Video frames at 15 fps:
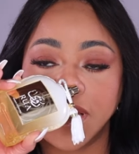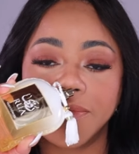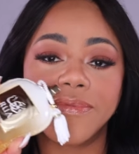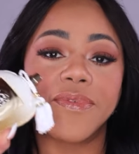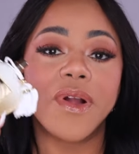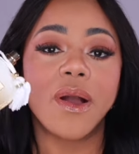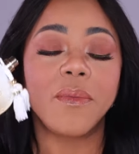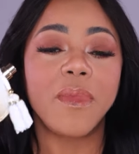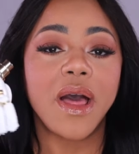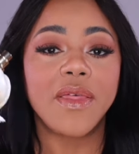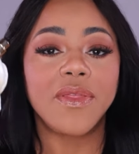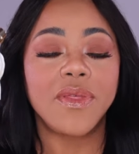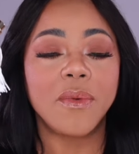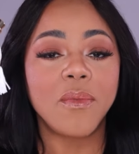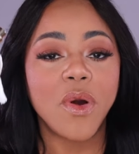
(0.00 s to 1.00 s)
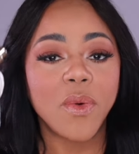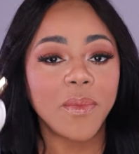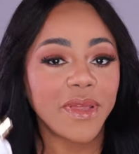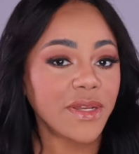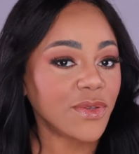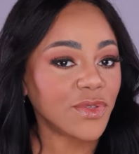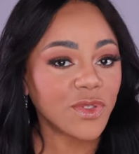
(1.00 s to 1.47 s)
from the
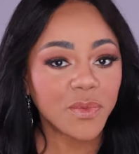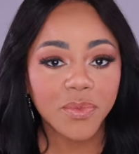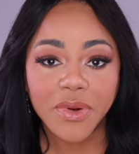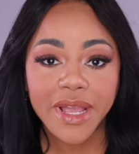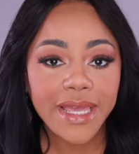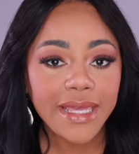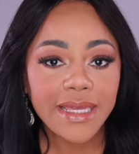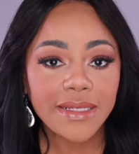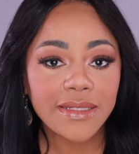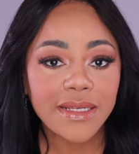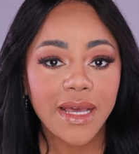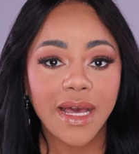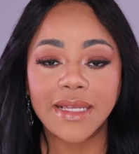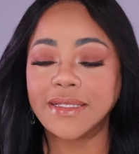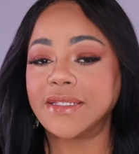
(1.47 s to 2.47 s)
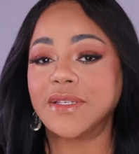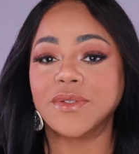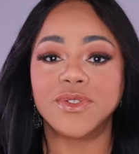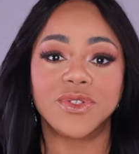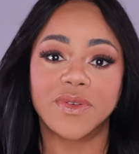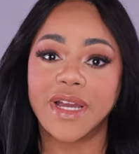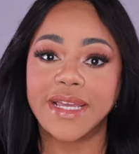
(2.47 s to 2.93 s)
moment you spray it
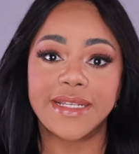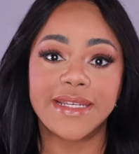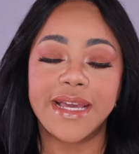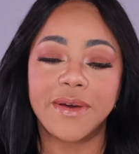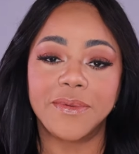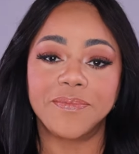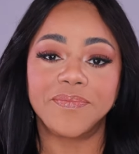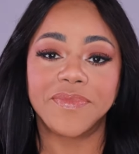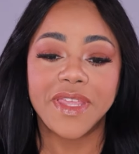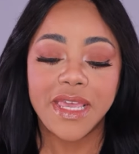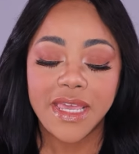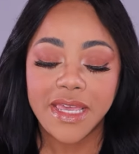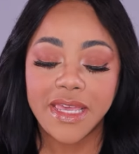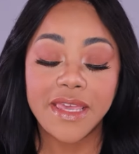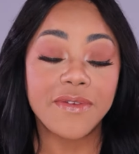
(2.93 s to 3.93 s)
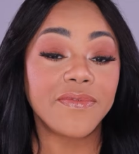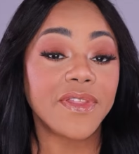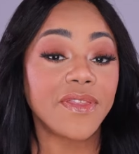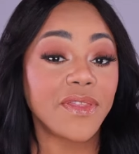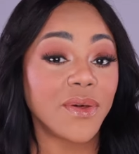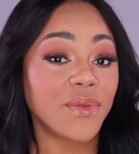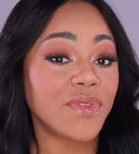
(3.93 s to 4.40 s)
until dry down,
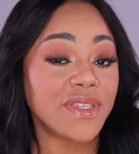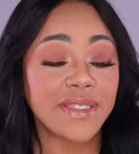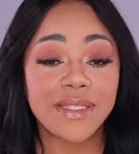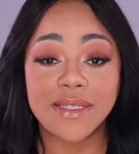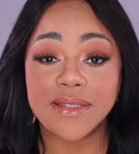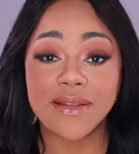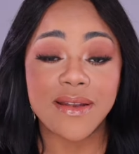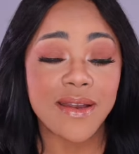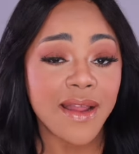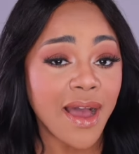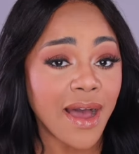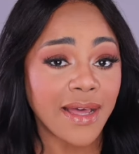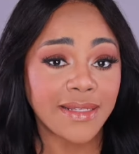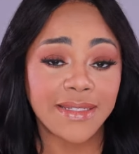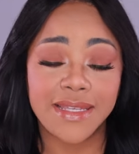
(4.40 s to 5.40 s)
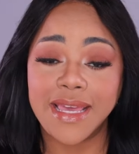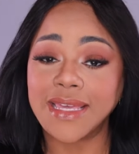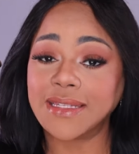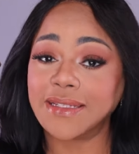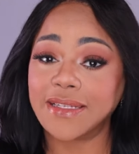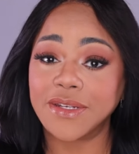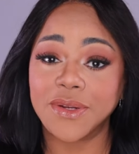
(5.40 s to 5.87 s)
even though this is not
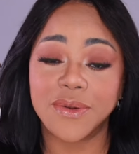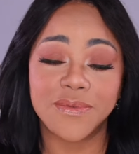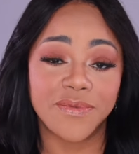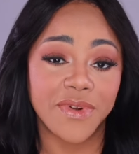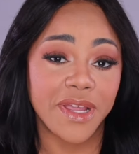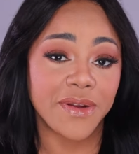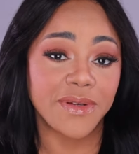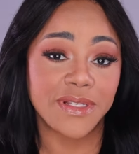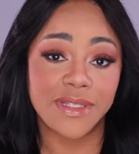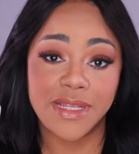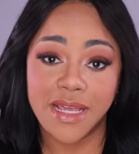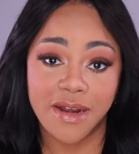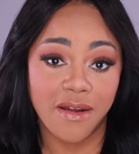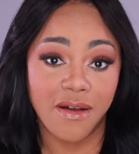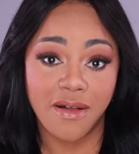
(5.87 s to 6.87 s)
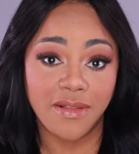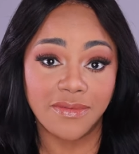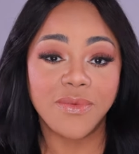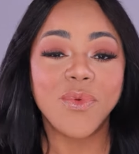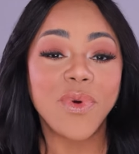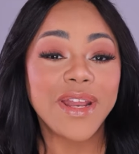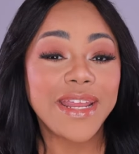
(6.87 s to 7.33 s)
a linear fragrance at
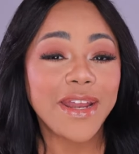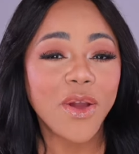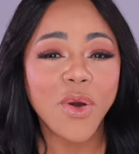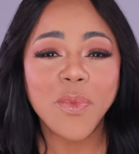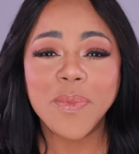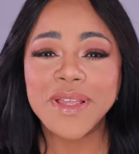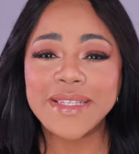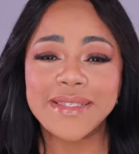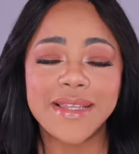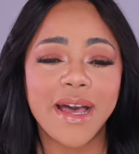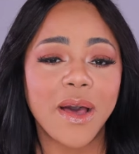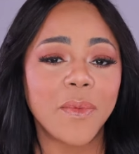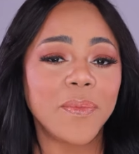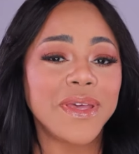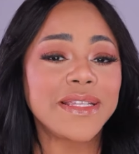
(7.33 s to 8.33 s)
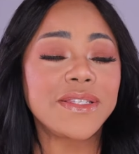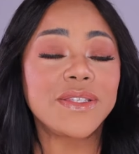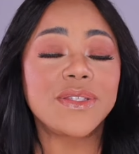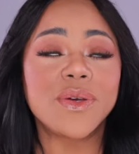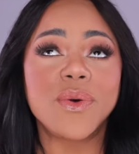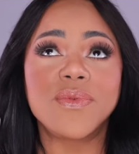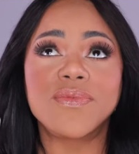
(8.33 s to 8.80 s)
all. When it opens up, it's so